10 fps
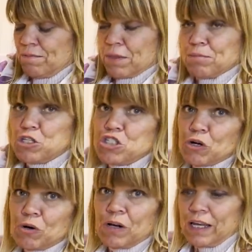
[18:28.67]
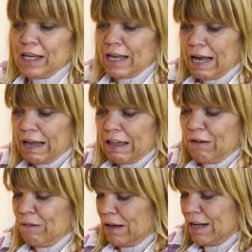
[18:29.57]
Missouri,
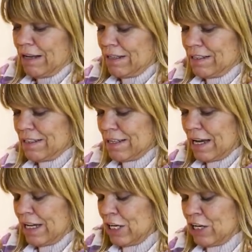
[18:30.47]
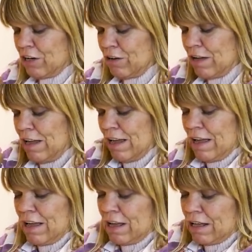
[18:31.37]
Iowa, Idaho.
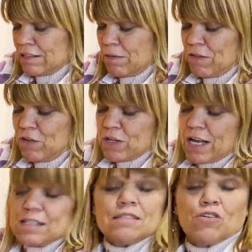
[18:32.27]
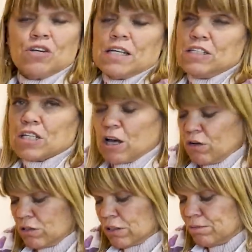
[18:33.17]
Some of you guys, or East
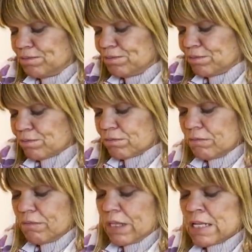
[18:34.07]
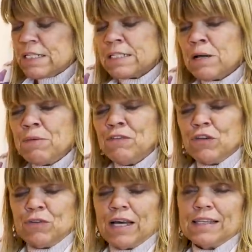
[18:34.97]
Coast, and some of
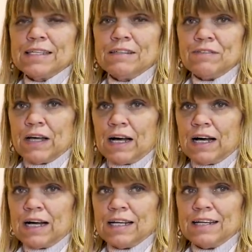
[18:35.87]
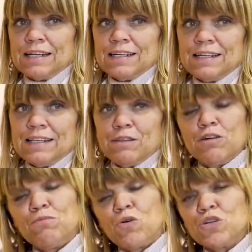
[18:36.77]
you that live on
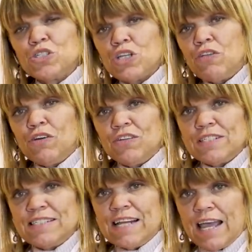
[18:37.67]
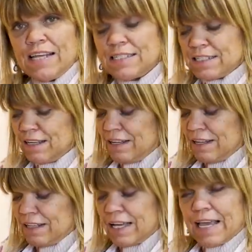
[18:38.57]
the more southern states,
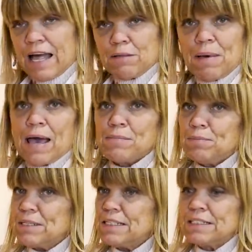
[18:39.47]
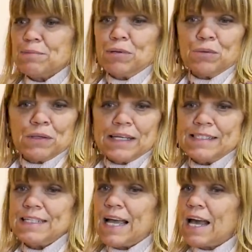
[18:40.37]
like Alabama, Mississippi,
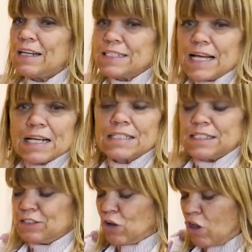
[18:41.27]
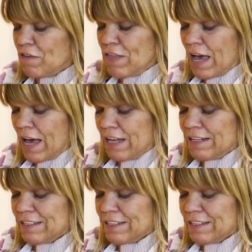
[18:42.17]
Louisiana, Texas, all of that,